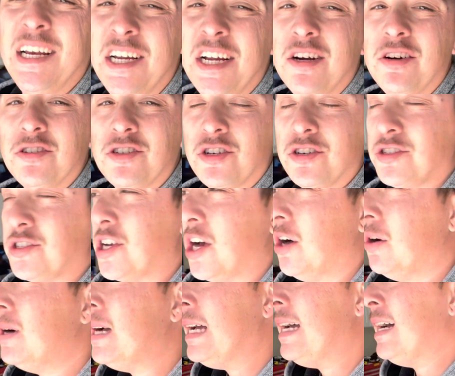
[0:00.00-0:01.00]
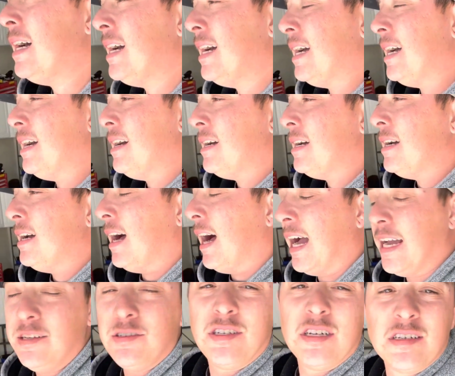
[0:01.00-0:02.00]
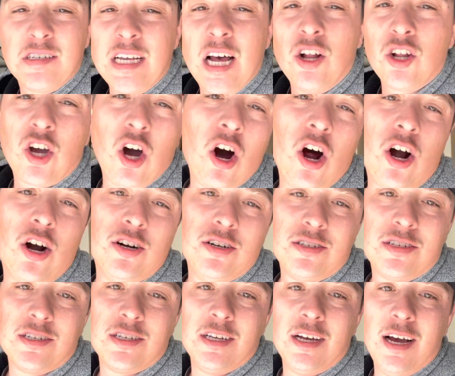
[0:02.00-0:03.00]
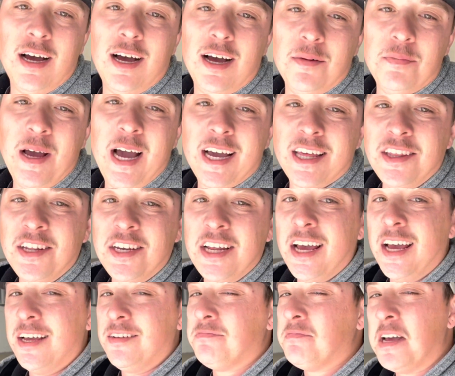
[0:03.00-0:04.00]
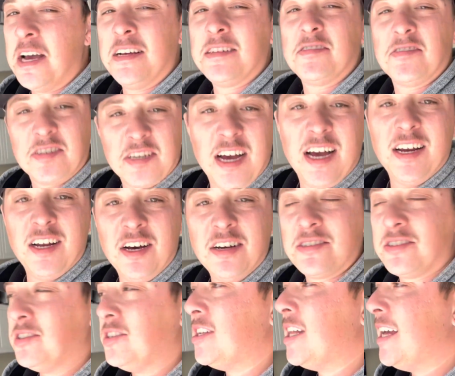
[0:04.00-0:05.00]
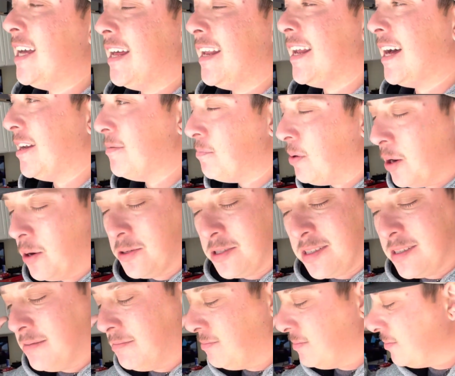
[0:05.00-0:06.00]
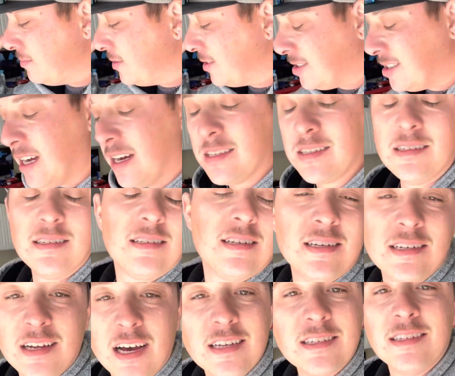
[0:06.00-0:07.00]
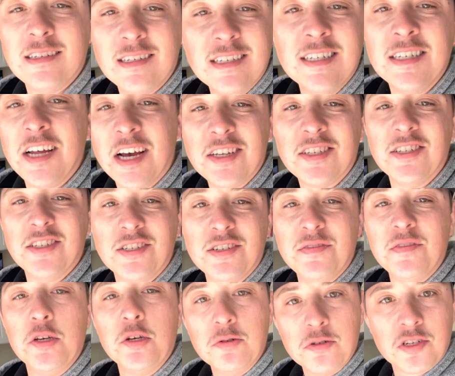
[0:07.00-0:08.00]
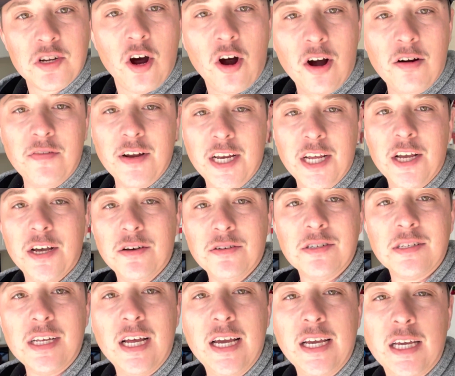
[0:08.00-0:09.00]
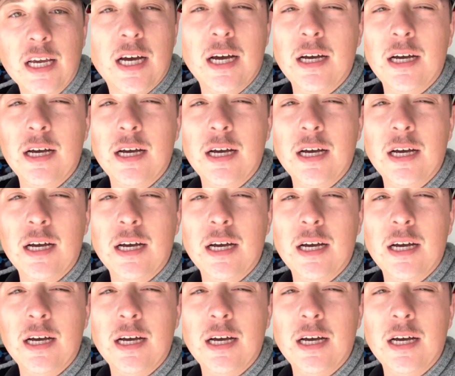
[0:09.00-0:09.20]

years or so. I used to sell cars back in the day as a side hustle, and I'd post dozens and dozens and dozens of used car videos. Like,